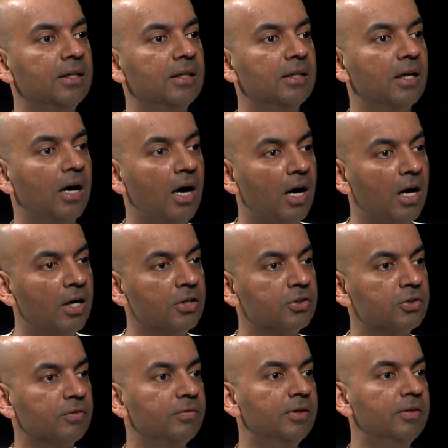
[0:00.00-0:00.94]
the
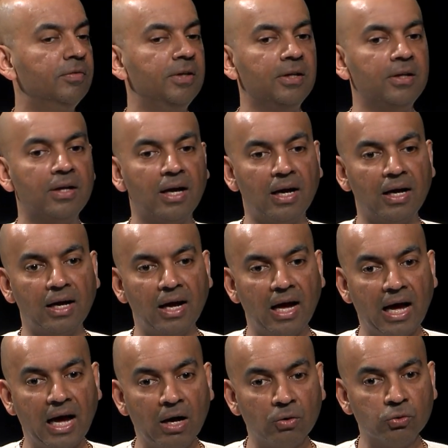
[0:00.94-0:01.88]
art of living,
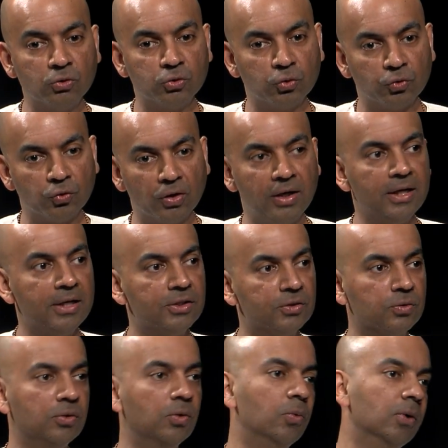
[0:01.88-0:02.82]
how to relate
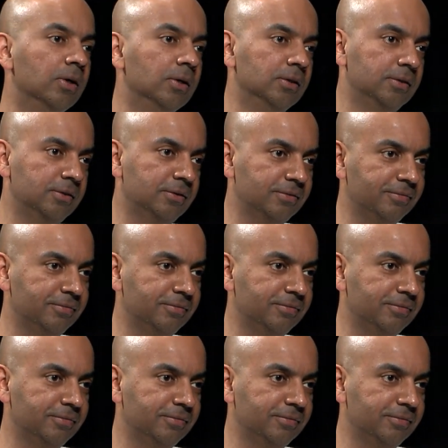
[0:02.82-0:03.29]
to the world.